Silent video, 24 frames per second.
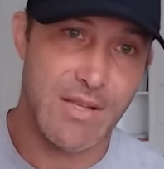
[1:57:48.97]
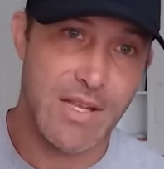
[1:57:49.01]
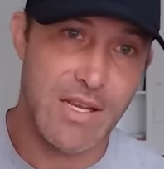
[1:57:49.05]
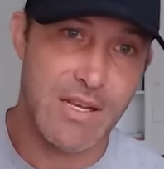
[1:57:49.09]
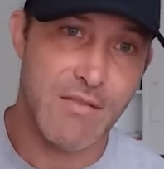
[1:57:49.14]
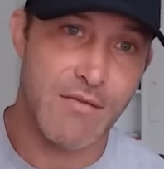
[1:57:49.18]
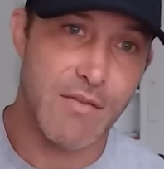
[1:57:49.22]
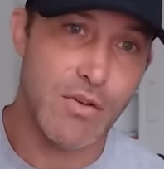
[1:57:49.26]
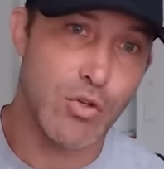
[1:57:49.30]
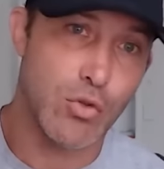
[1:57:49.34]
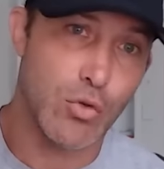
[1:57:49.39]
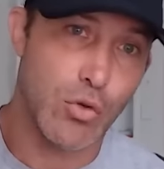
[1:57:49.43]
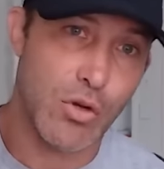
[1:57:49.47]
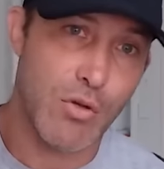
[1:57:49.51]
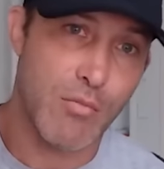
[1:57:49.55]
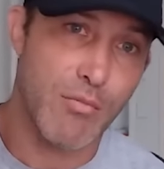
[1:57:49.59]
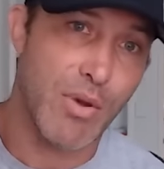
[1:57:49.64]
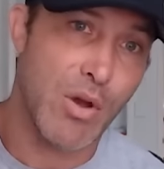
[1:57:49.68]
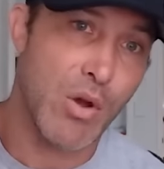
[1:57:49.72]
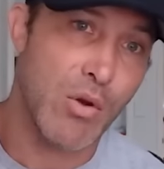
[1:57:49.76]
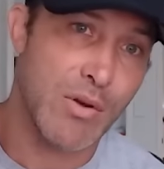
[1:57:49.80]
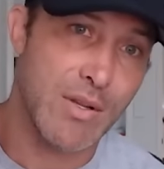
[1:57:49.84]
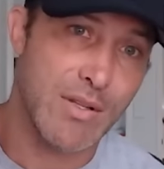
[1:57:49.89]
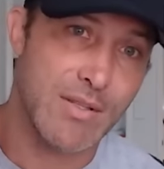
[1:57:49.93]
individual
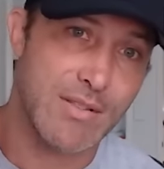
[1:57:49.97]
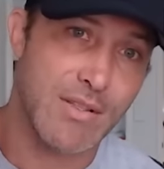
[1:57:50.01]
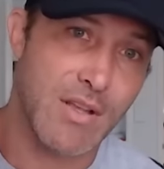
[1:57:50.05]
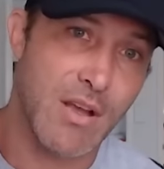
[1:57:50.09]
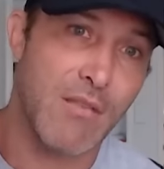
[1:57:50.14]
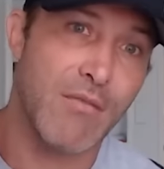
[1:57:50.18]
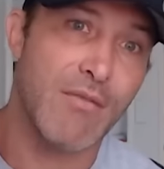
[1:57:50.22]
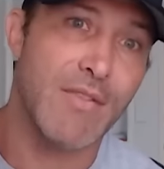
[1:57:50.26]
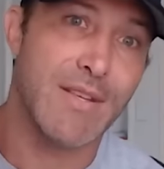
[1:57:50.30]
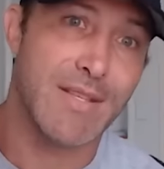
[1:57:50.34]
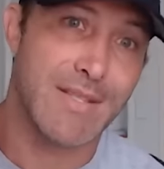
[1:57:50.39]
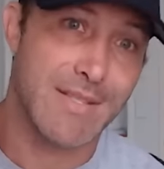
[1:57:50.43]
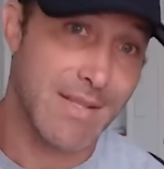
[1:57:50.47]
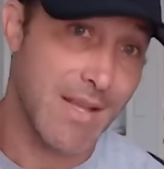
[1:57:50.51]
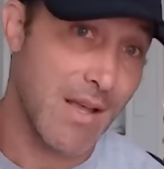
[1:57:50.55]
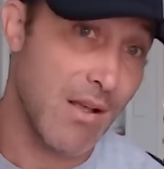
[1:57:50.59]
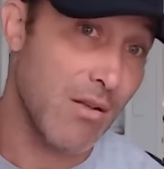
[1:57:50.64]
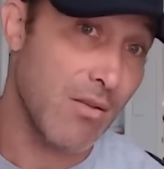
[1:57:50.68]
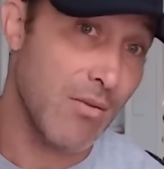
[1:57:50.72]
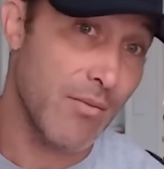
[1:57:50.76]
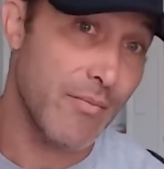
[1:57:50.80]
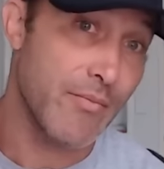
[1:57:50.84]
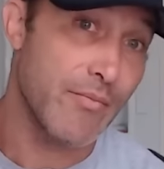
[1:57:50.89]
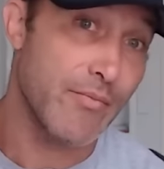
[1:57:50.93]
components of the
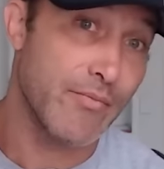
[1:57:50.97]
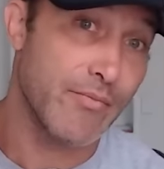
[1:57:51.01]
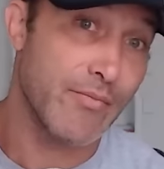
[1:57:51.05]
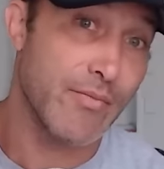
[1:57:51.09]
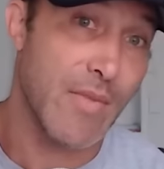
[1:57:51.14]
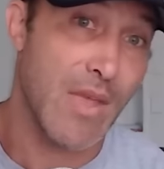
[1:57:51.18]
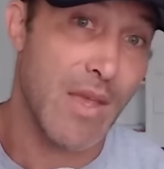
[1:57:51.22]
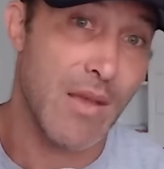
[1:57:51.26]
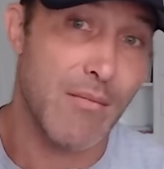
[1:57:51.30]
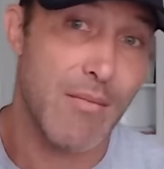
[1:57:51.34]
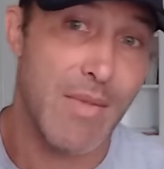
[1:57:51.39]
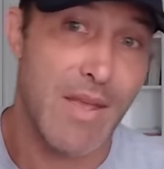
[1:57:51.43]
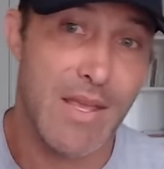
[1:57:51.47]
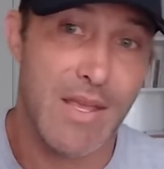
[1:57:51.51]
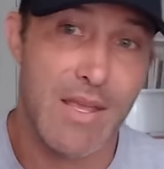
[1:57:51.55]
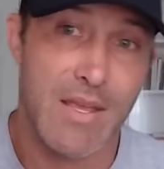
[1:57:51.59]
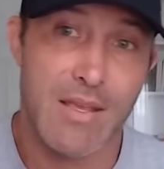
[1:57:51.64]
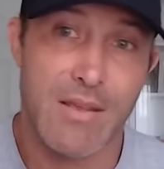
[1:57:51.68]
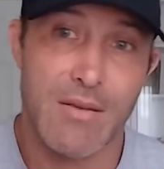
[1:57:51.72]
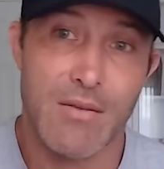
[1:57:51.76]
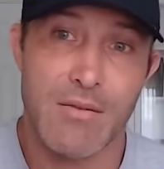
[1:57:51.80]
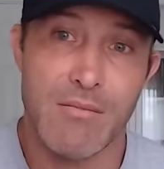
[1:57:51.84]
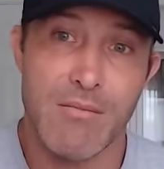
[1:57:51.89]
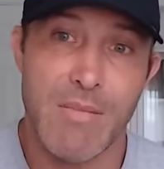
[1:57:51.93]
cell and
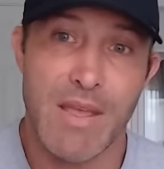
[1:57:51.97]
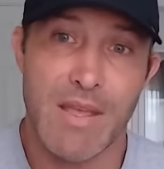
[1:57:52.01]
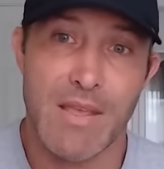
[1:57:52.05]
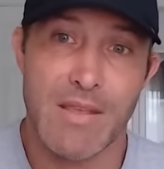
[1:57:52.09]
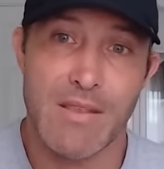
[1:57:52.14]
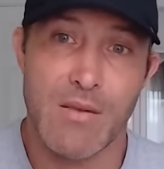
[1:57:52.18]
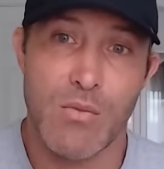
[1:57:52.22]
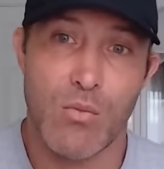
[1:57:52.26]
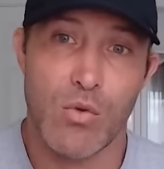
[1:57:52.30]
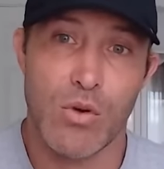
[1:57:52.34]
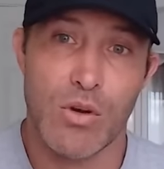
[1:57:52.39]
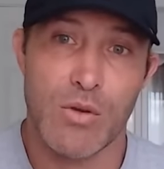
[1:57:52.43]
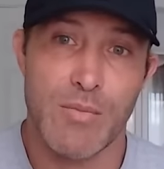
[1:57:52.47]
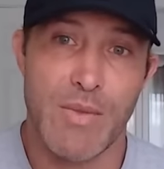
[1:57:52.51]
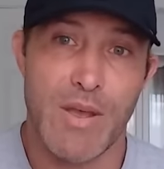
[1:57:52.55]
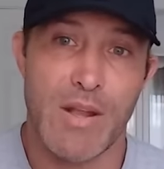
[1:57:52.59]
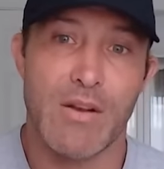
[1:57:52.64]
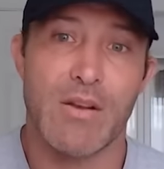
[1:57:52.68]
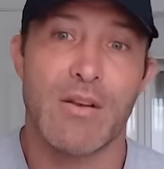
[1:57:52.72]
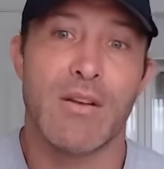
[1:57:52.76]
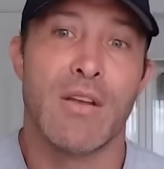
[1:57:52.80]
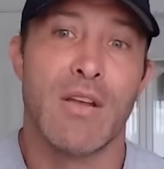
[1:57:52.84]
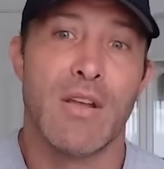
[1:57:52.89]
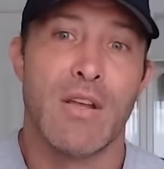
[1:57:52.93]
making them work
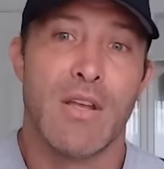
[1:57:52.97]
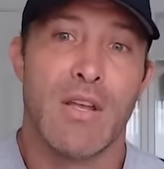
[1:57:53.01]
better.